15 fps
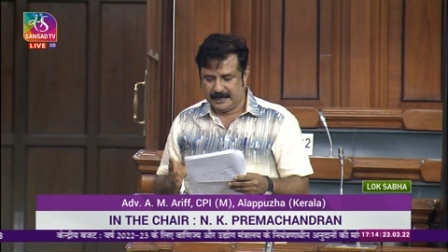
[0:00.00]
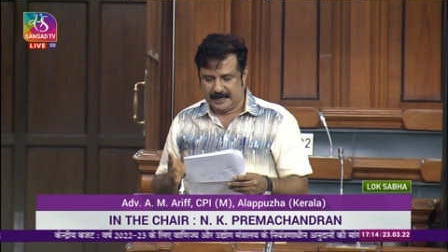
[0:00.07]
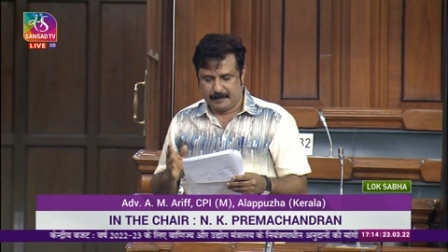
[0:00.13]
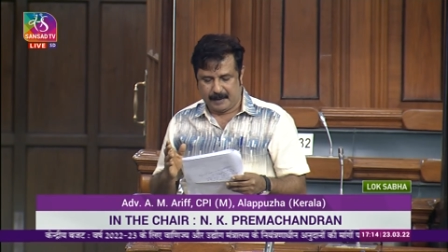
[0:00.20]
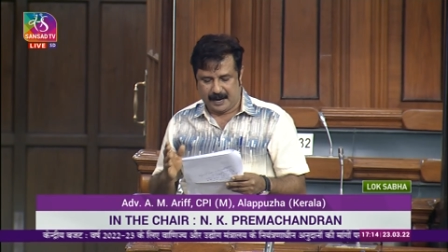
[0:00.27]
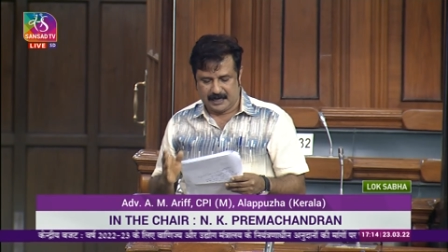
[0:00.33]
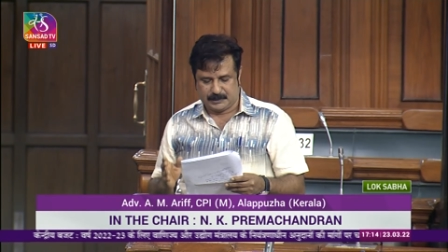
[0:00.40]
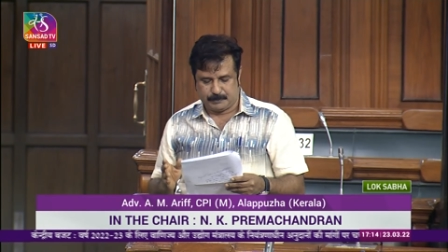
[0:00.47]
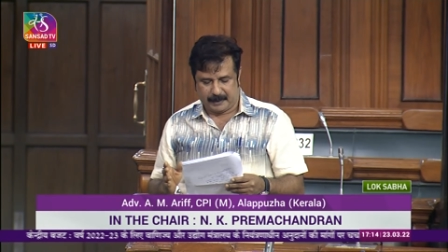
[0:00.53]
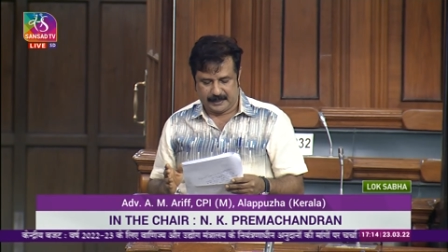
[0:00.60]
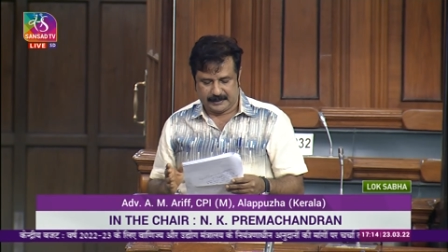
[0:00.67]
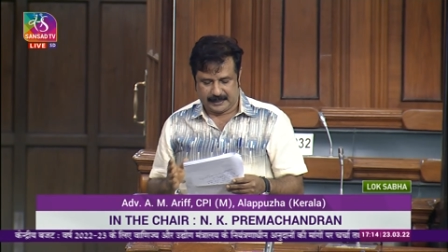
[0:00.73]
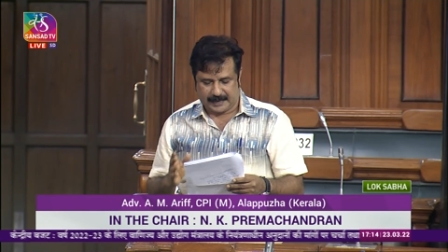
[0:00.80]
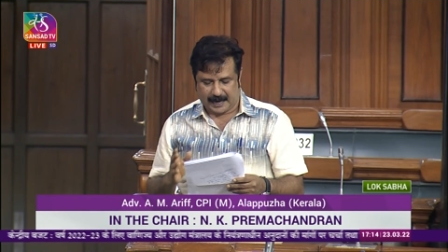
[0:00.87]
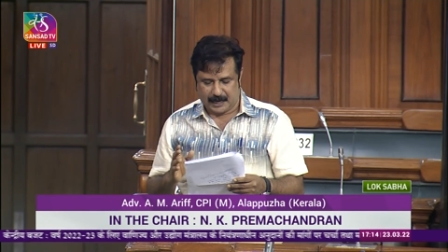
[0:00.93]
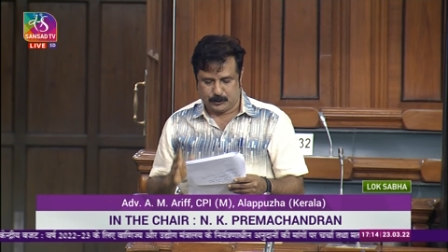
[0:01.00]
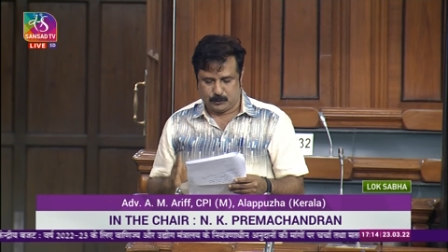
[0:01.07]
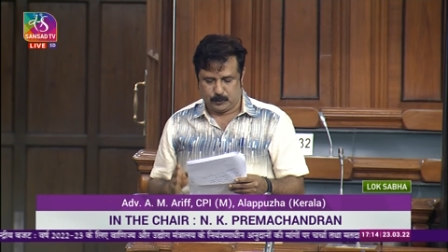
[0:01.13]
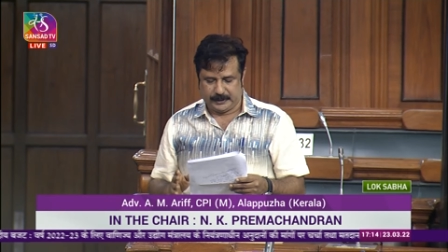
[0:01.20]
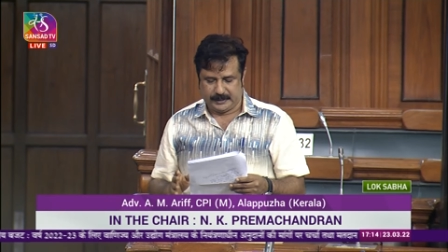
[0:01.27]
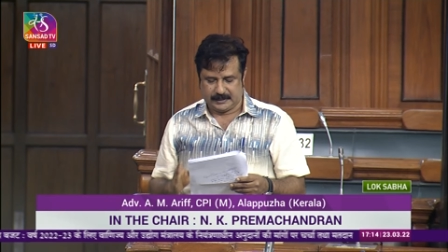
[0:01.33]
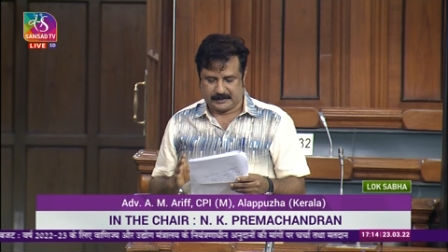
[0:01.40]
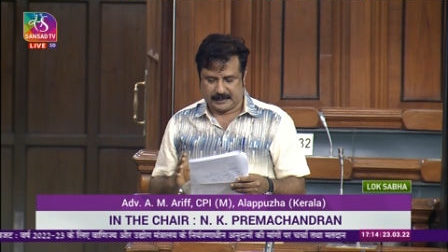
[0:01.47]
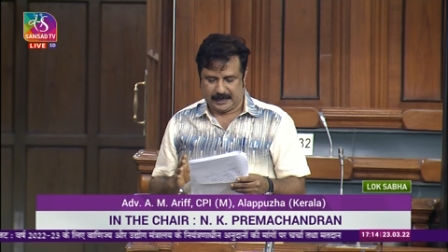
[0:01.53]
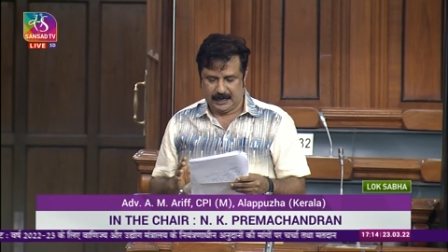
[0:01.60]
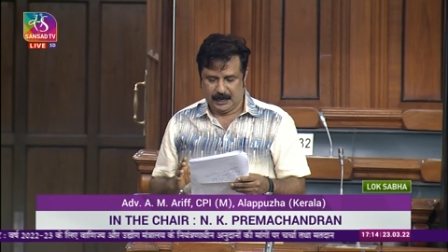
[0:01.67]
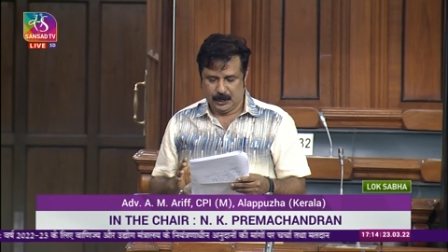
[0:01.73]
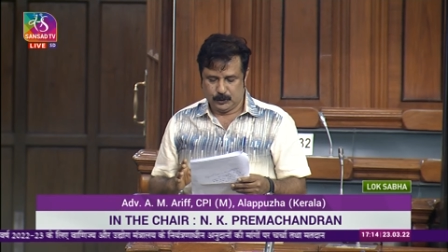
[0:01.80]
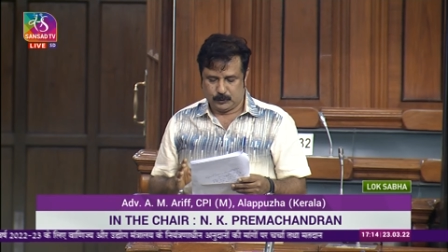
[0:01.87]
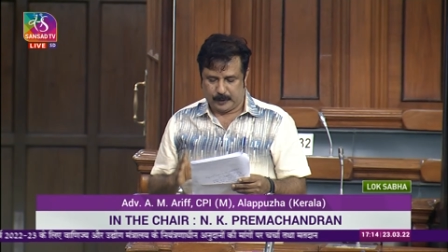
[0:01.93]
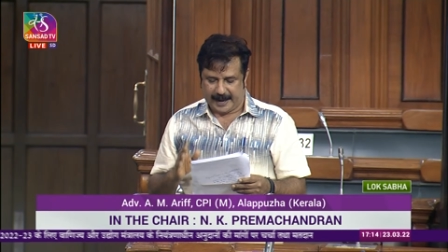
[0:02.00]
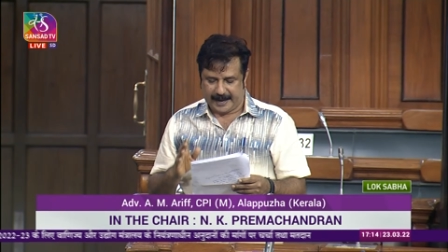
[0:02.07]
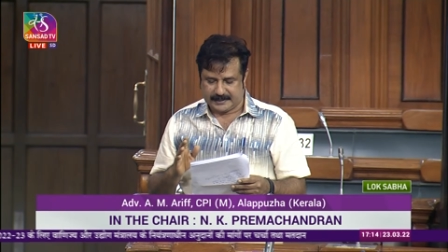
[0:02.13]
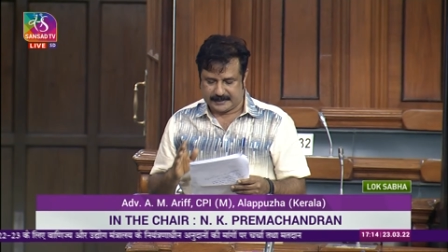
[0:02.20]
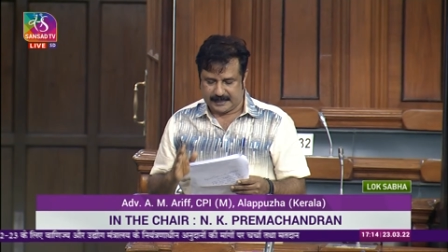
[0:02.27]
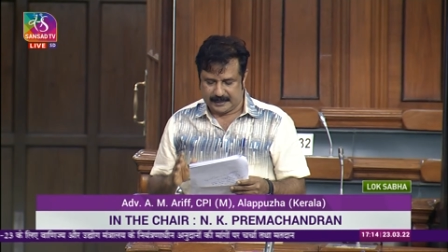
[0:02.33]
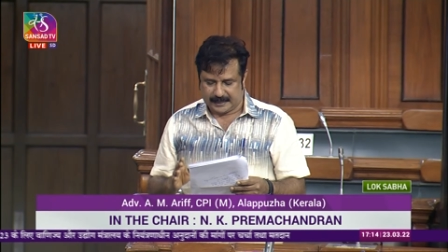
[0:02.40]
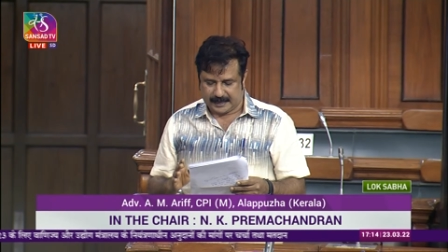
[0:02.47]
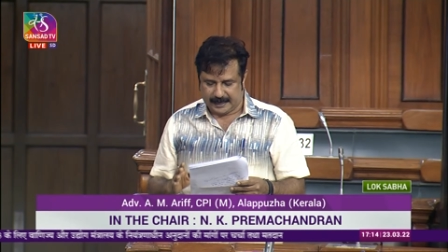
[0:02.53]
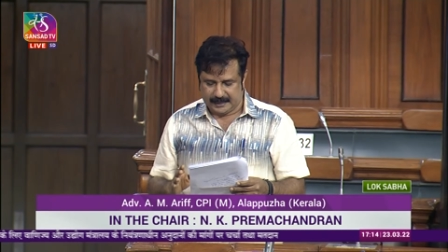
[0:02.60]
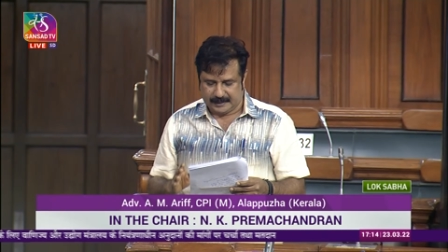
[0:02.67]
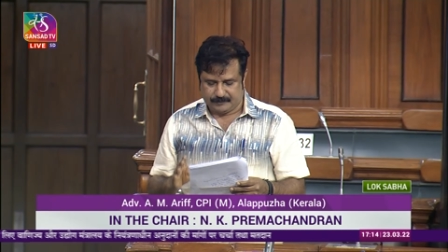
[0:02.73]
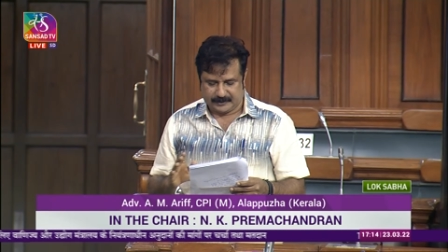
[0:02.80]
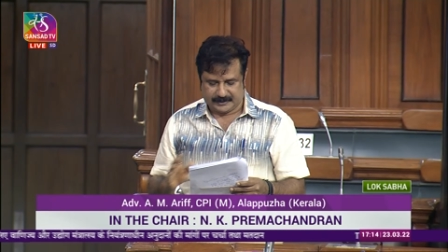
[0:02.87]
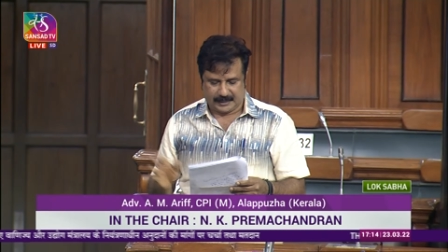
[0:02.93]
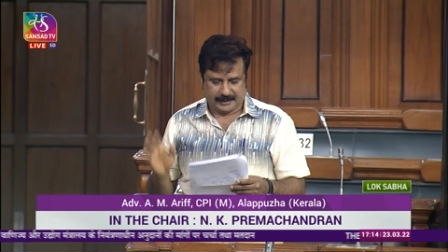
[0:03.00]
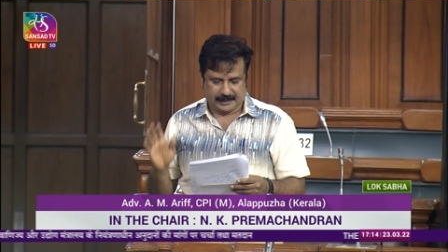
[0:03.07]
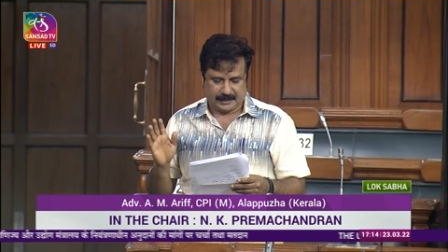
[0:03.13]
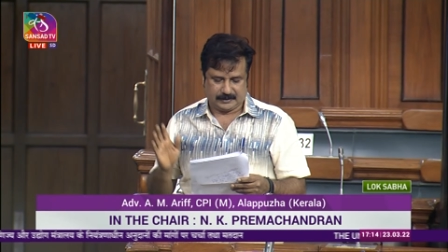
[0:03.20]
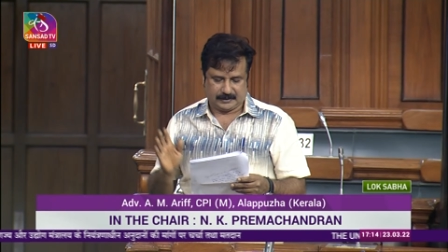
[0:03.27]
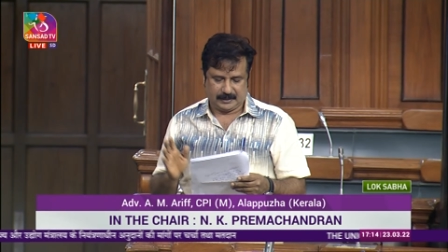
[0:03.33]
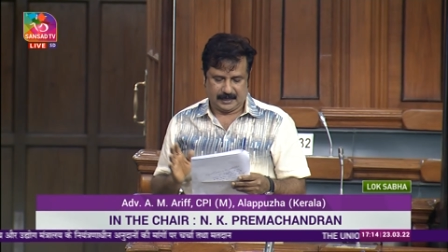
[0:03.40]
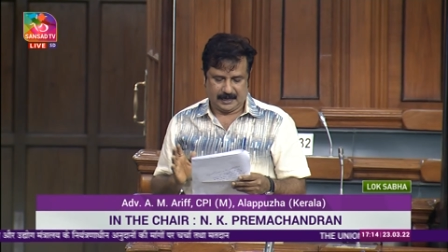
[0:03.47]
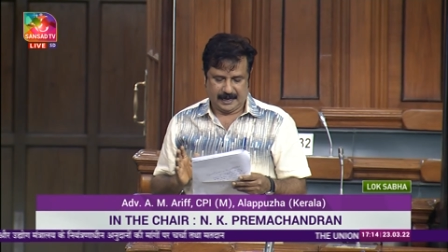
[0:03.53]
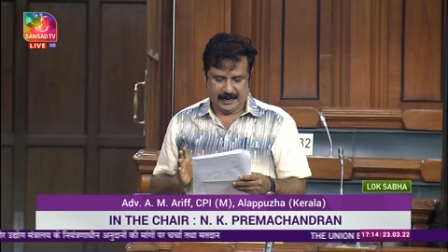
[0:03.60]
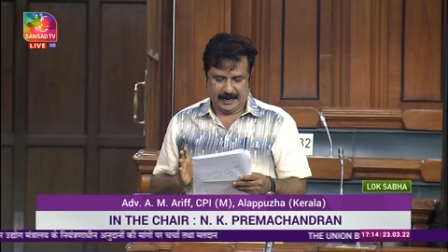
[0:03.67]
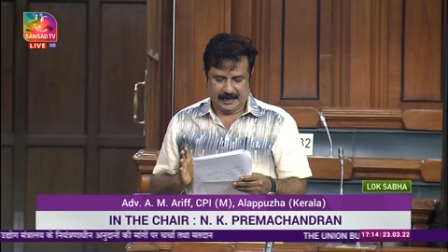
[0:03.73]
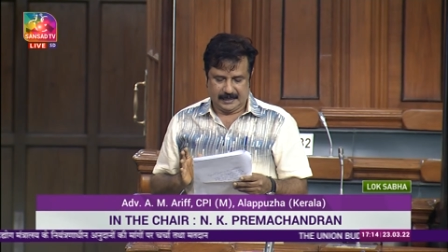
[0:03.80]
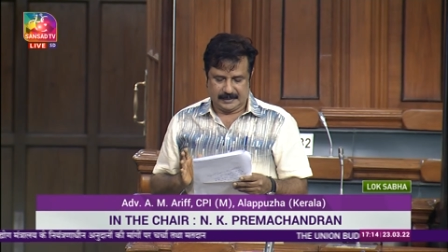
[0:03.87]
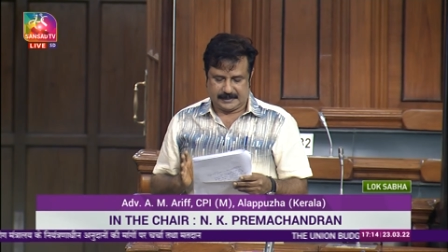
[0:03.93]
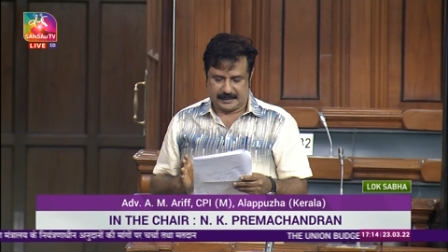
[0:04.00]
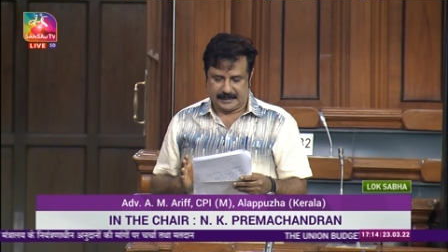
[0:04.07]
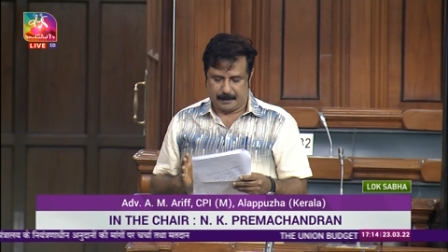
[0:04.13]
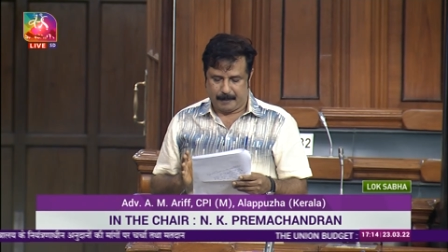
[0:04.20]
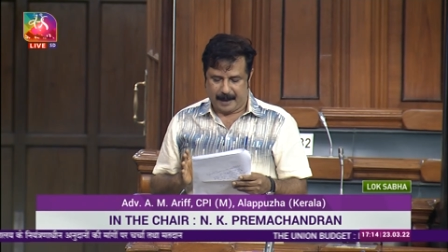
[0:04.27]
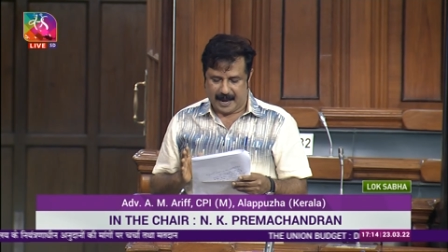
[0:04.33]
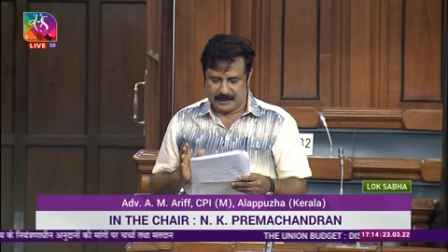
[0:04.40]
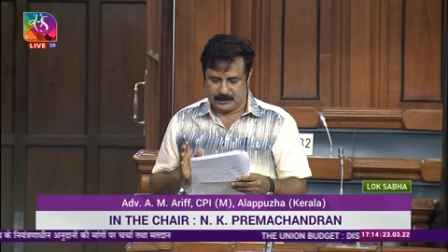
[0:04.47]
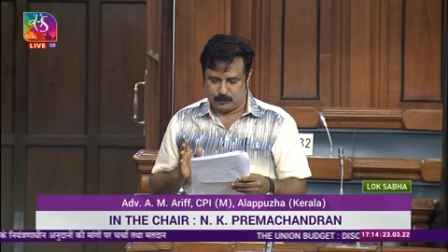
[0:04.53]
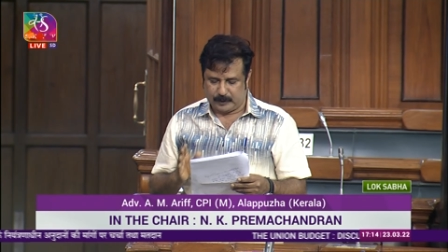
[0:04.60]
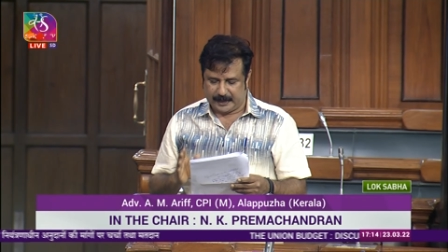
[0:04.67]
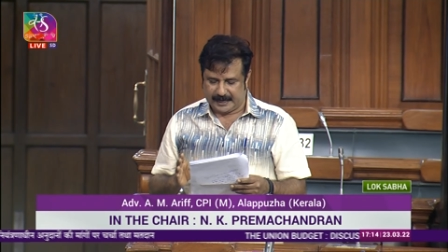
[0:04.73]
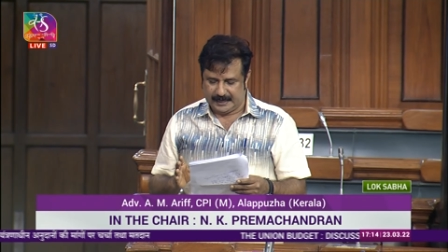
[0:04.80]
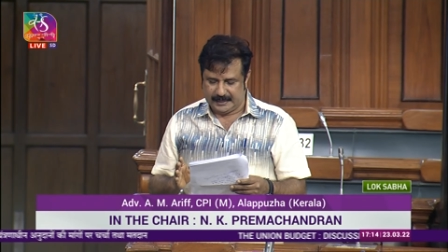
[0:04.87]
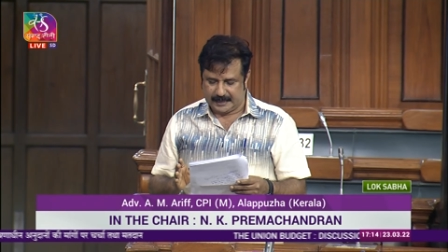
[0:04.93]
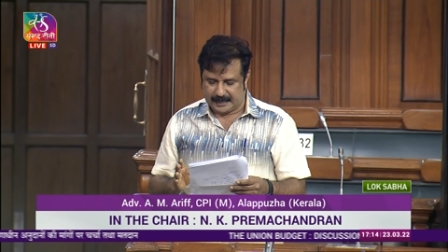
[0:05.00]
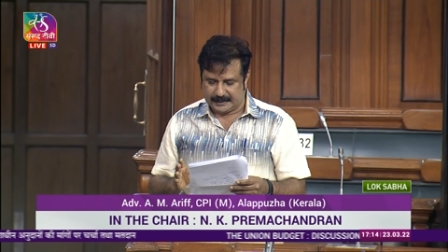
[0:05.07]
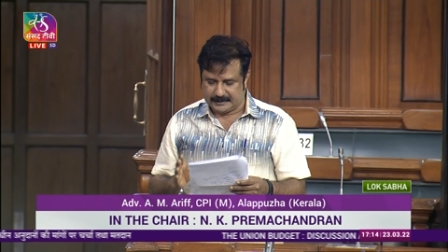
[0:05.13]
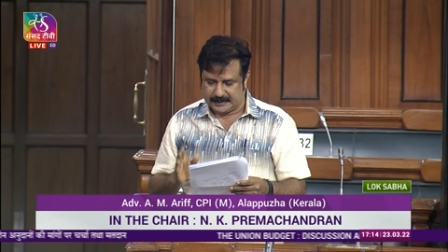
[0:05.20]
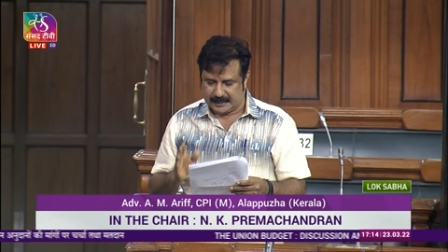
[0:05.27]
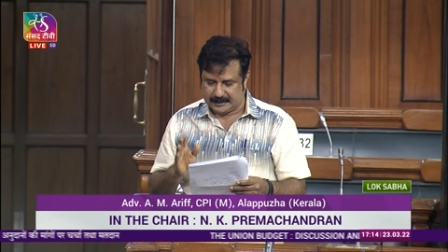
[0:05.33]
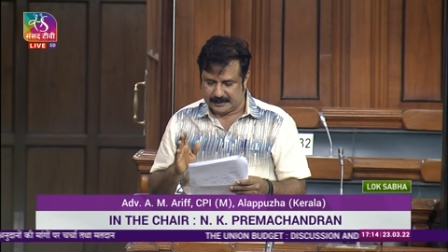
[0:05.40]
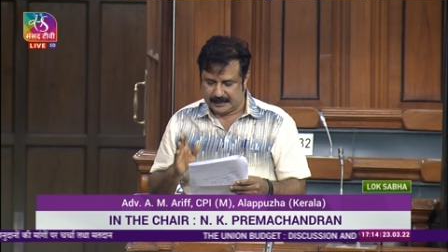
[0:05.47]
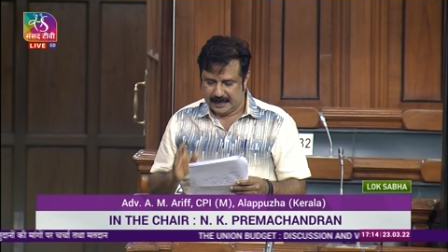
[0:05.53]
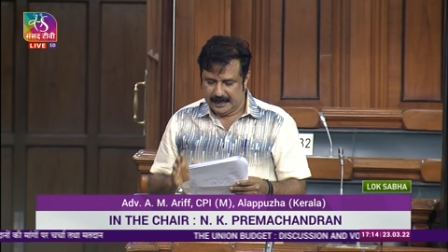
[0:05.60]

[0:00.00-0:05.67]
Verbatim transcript: demands by the cashew industry to extend credit facilities. Instead, the banks were interested